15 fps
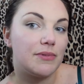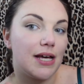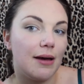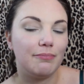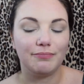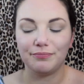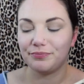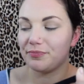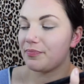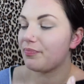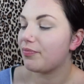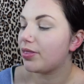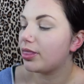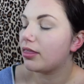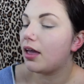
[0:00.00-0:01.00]
tap,
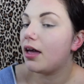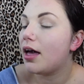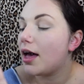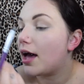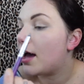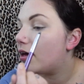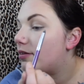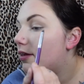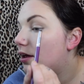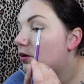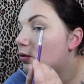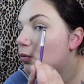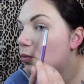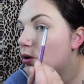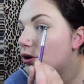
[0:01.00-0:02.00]
and then
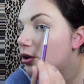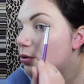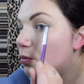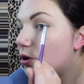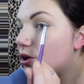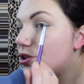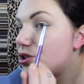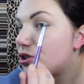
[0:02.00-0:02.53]
what you want to